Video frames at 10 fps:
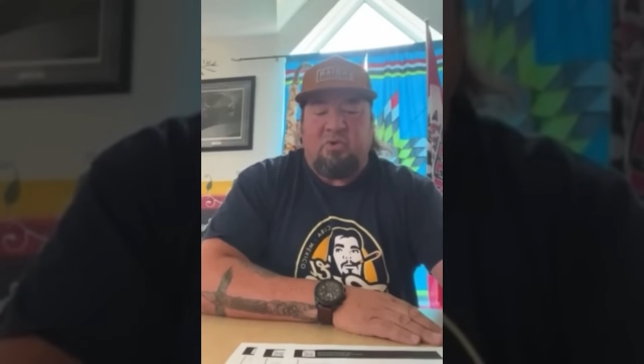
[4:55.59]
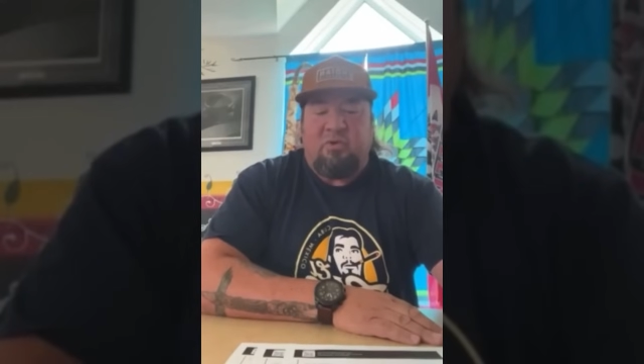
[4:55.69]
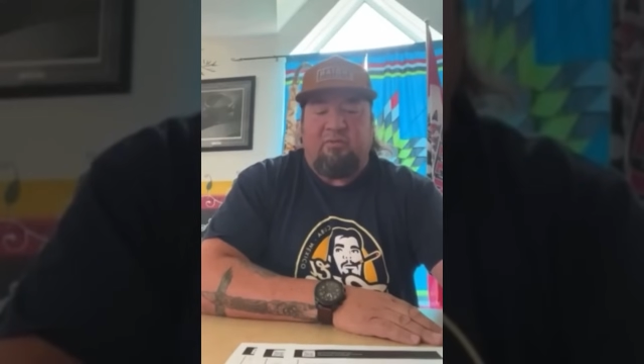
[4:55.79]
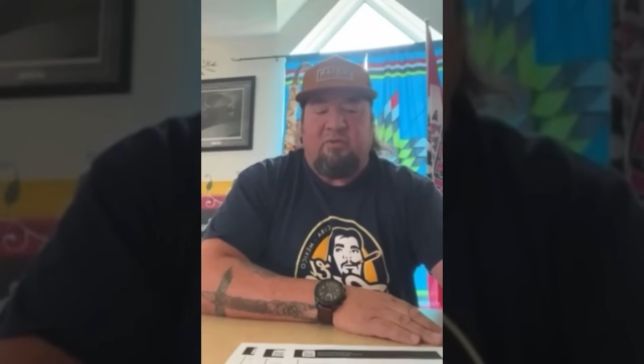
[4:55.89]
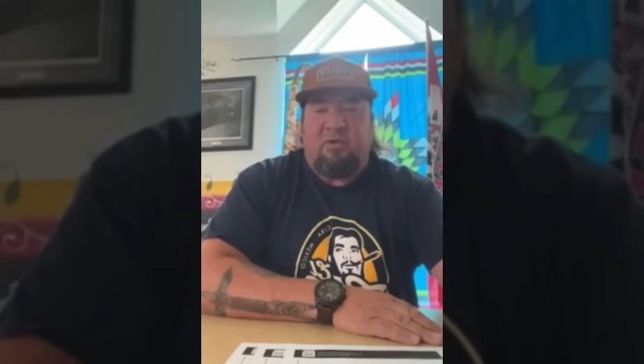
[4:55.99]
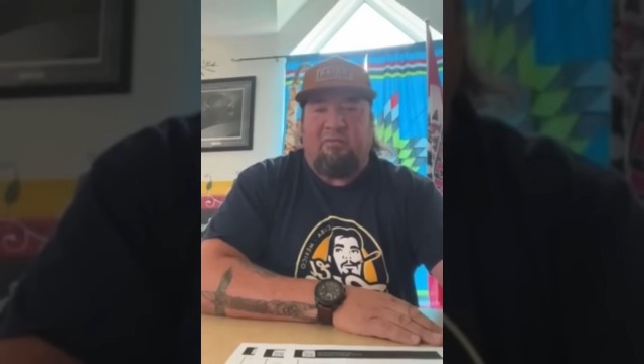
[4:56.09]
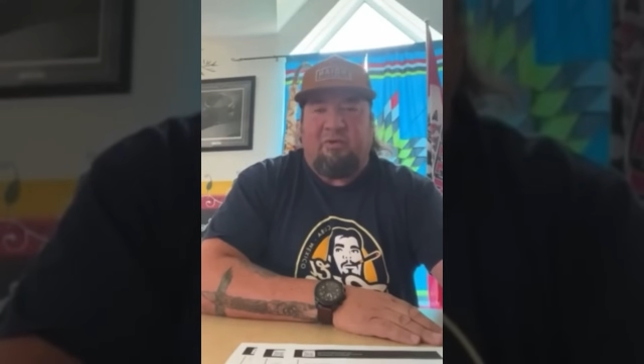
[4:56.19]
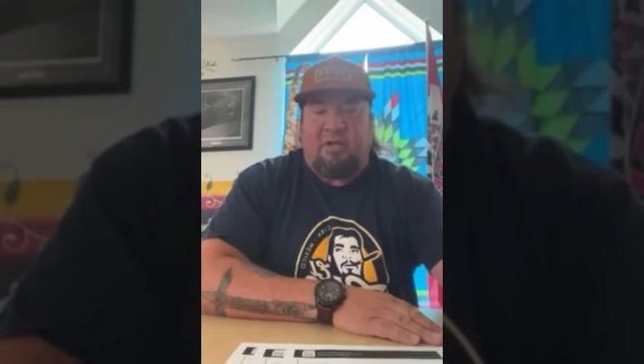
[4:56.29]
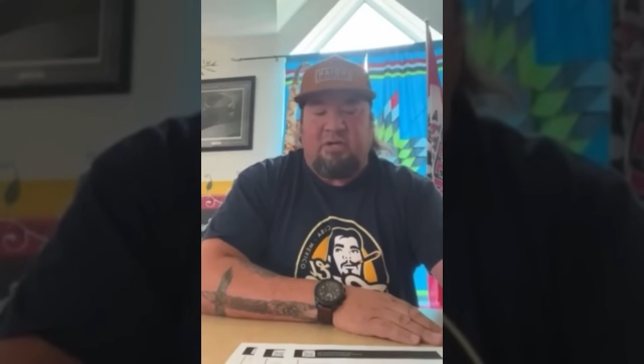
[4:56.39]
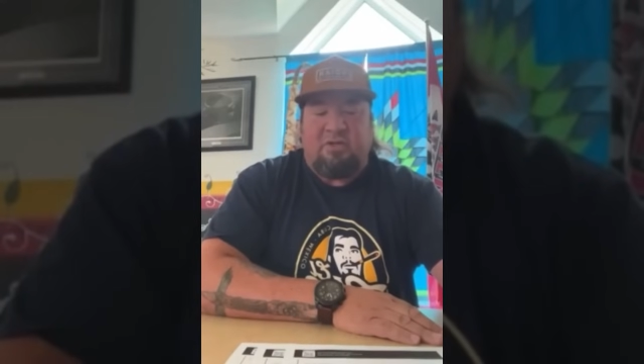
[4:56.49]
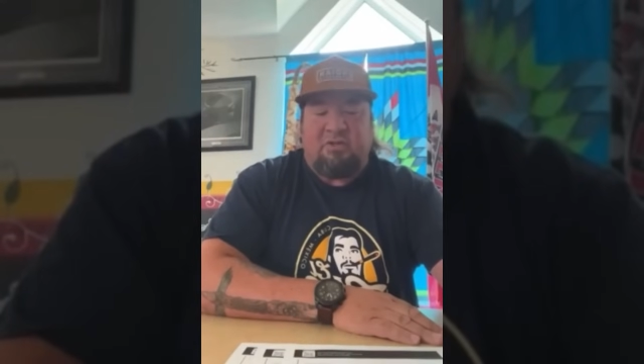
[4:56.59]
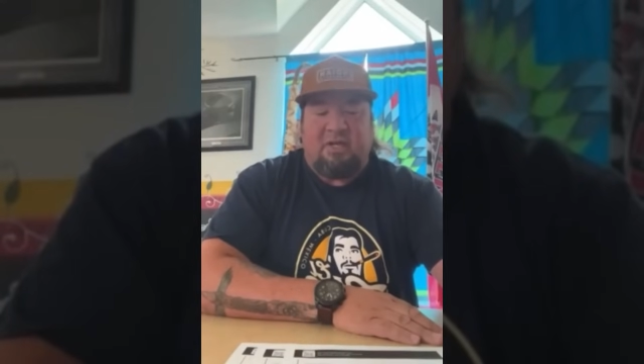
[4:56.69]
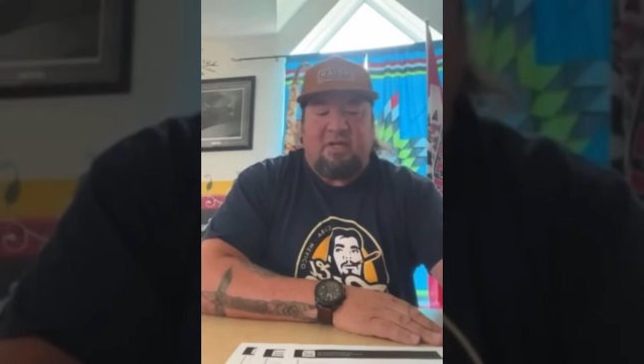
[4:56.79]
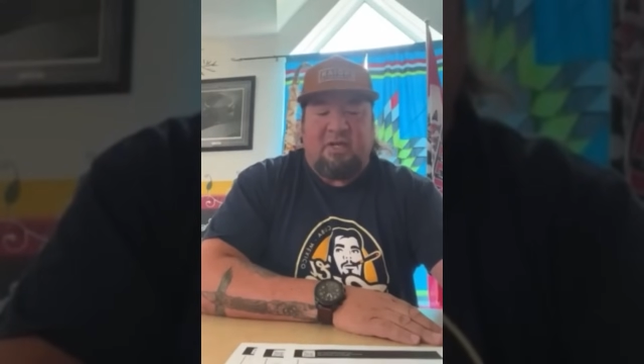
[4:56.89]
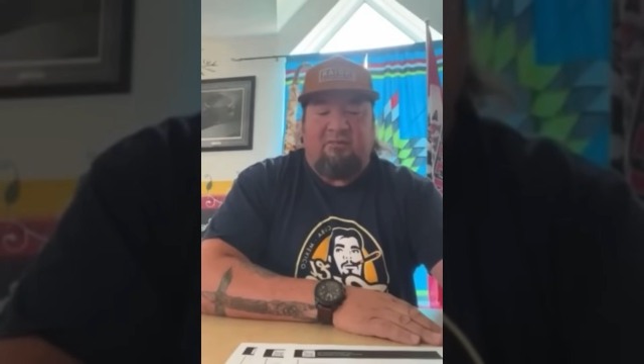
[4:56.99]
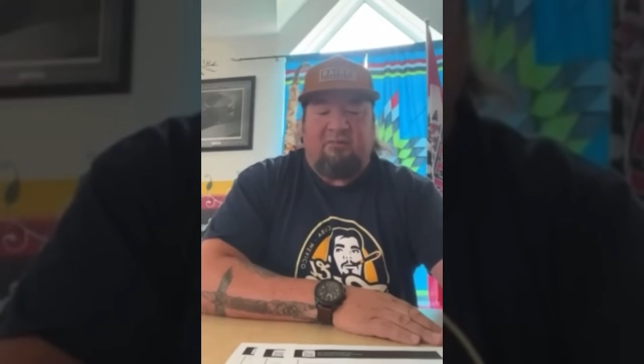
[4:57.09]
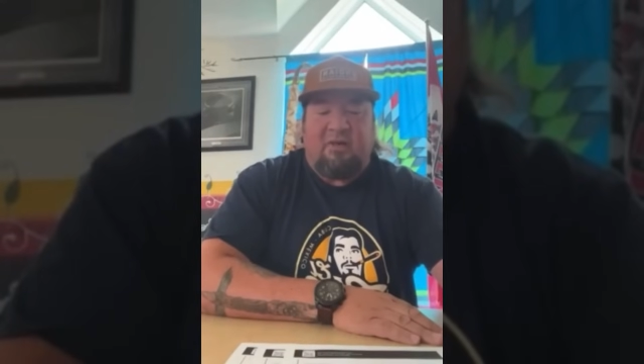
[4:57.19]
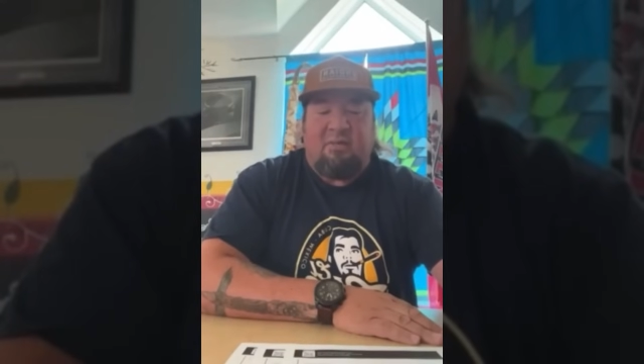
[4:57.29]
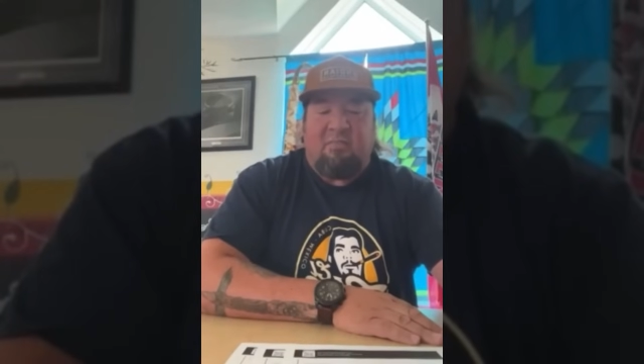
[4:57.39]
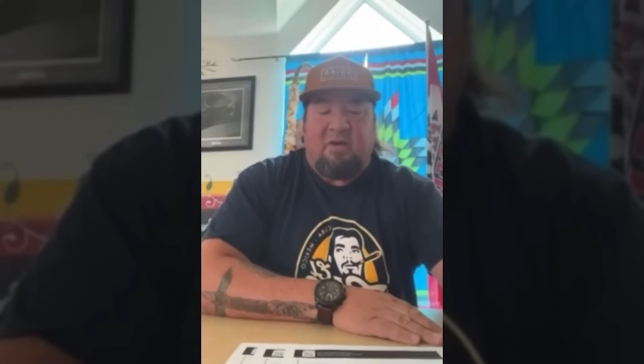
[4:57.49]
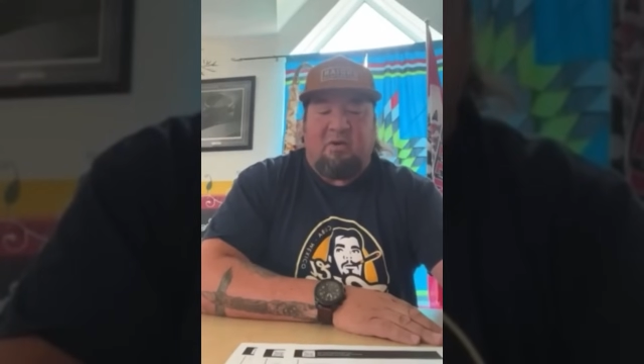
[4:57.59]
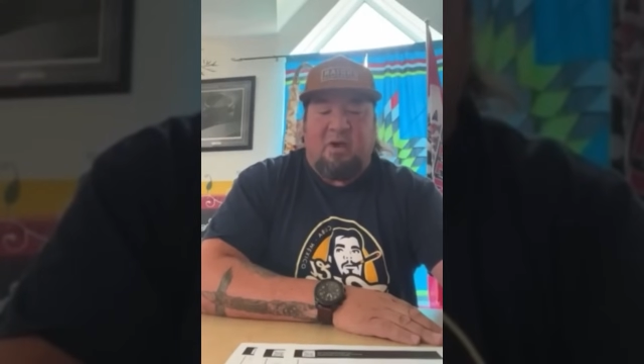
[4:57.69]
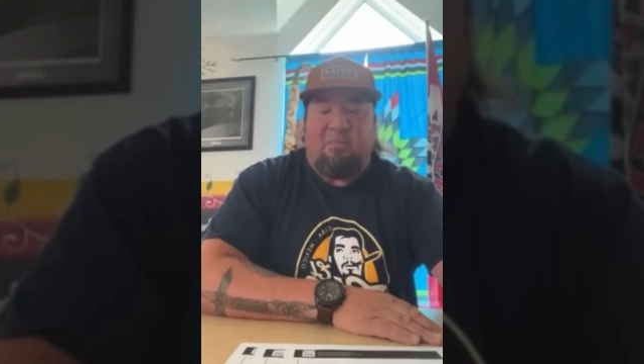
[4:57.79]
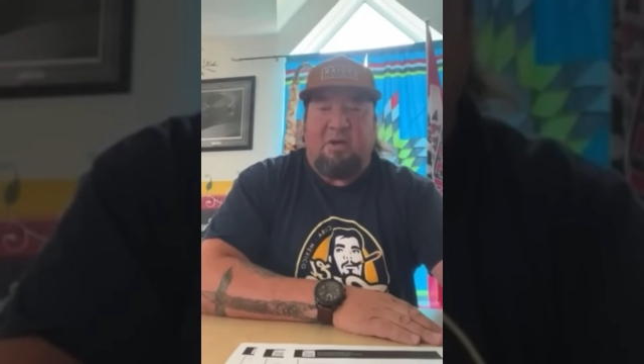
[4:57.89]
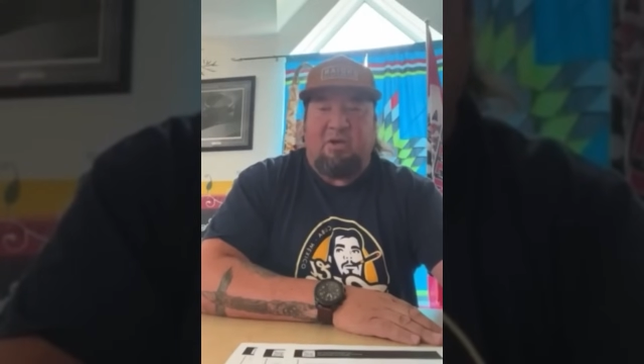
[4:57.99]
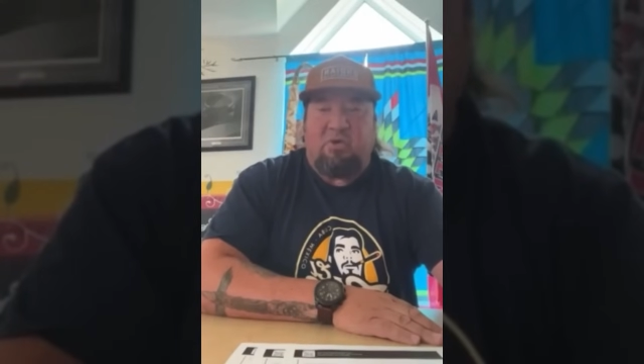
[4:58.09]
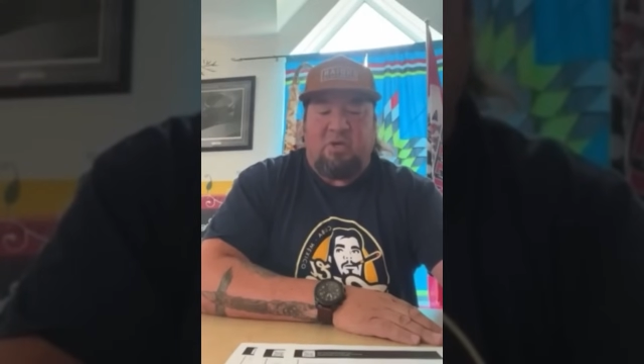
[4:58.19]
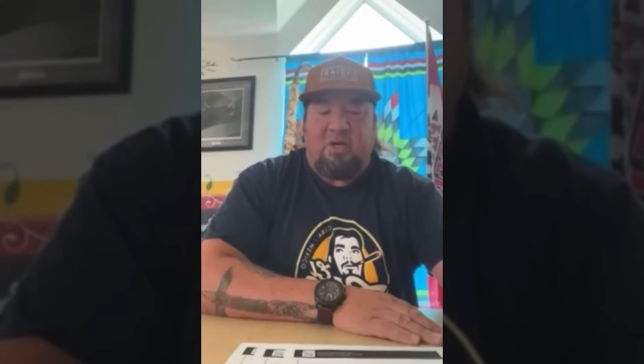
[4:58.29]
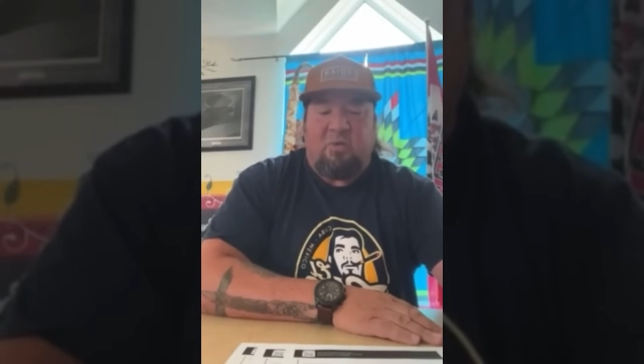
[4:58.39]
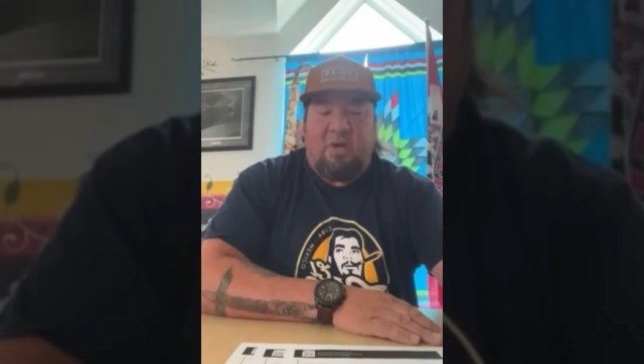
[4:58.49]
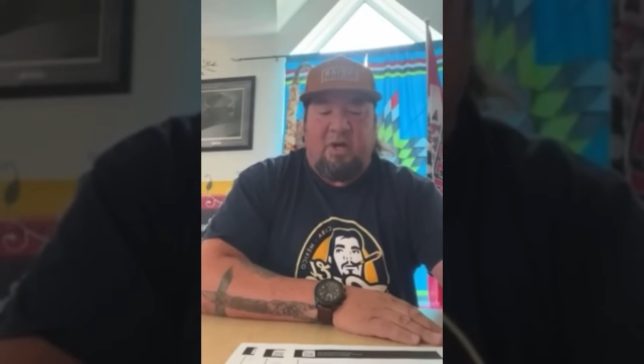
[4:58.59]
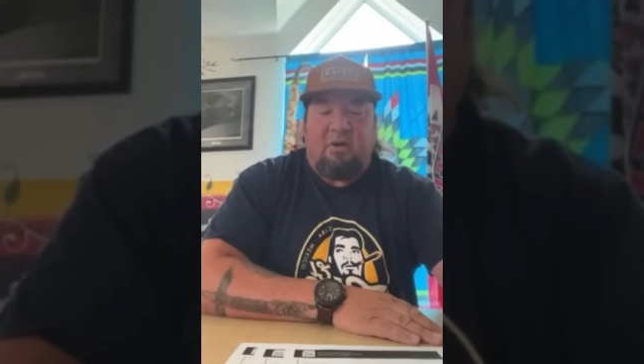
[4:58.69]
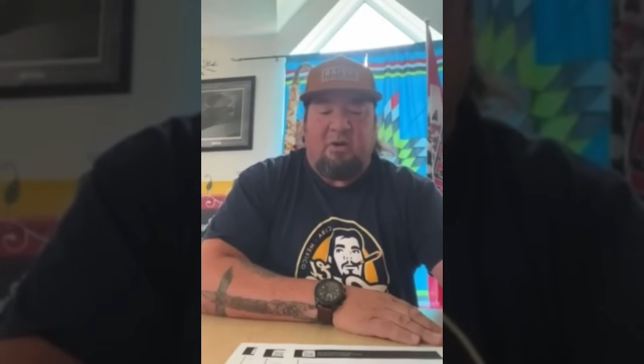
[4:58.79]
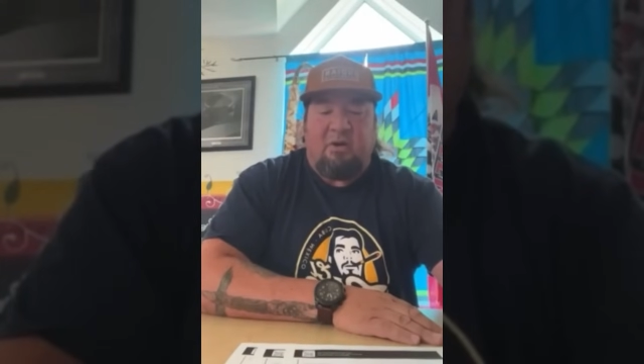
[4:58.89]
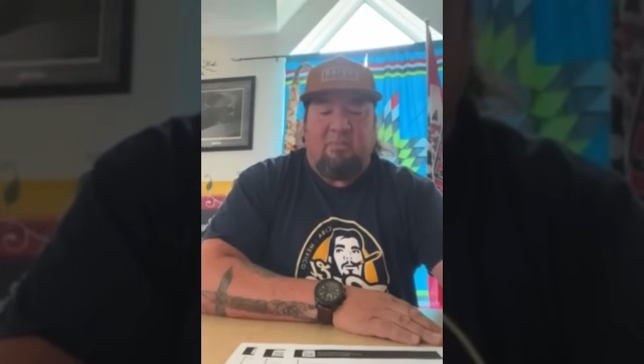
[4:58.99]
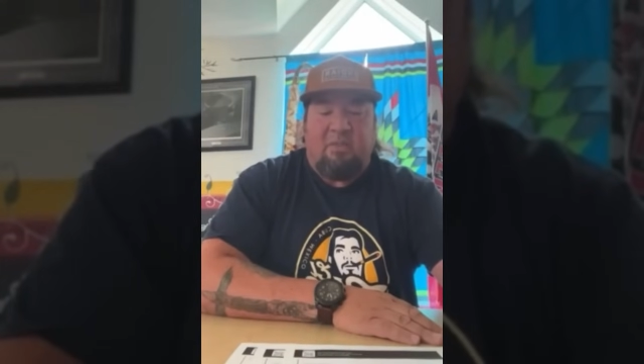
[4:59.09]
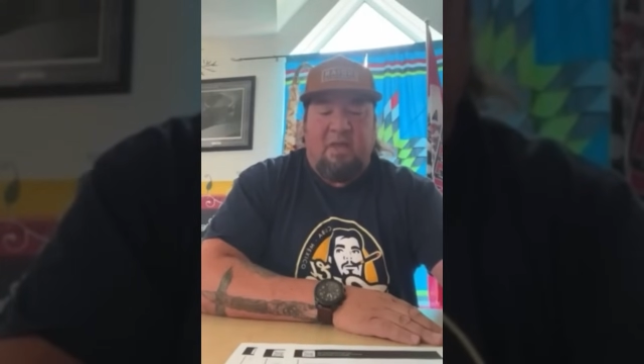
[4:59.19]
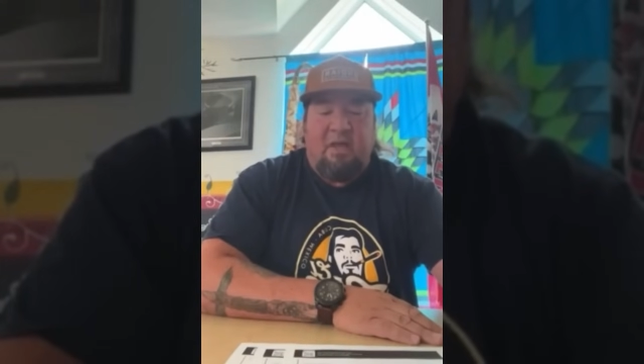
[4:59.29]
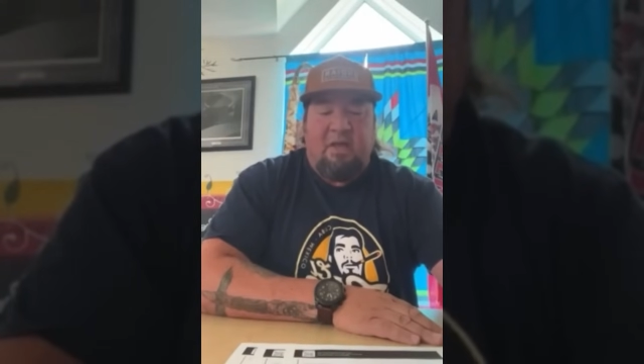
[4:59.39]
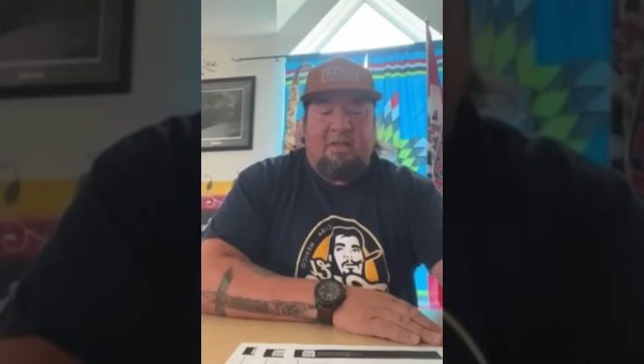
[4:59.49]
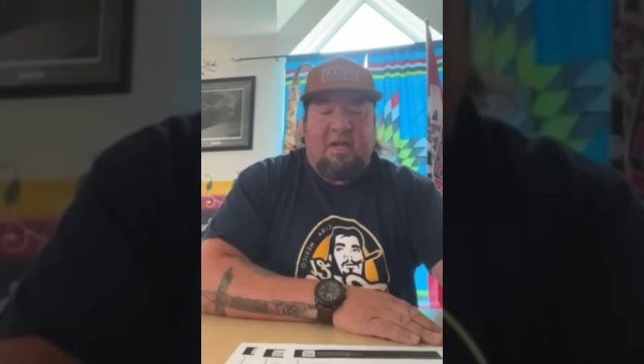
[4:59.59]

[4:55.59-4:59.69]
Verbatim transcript: the truth of the reflections identified by ground penetrating radar